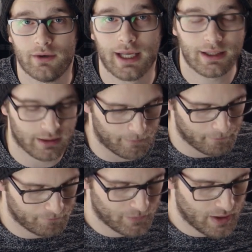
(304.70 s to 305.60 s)
your
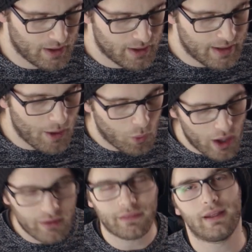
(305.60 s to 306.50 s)
income. There
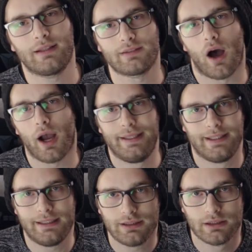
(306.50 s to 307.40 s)
were things that I
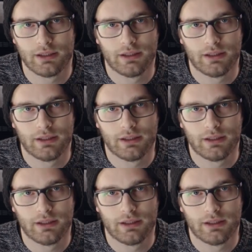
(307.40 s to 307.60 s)
did